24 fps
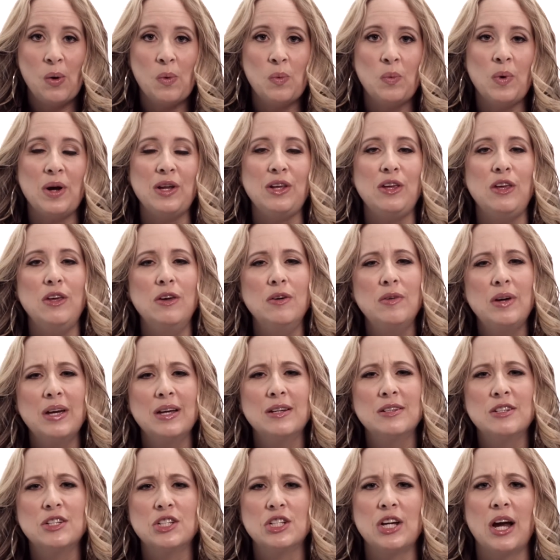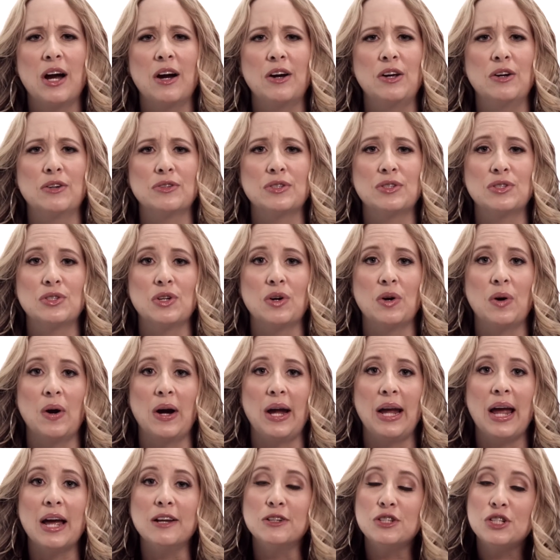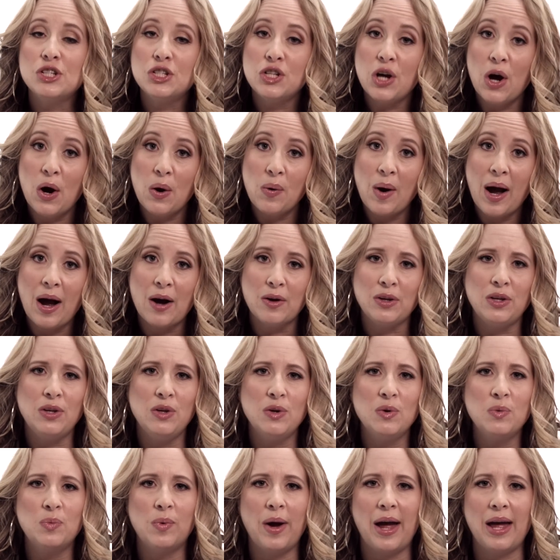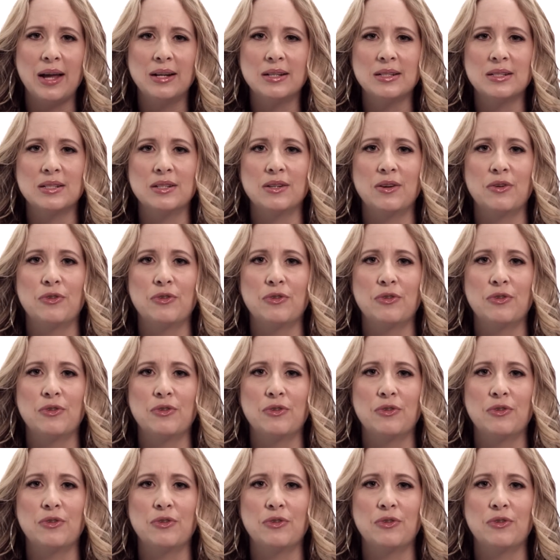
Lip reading: When you can share your story and show how you went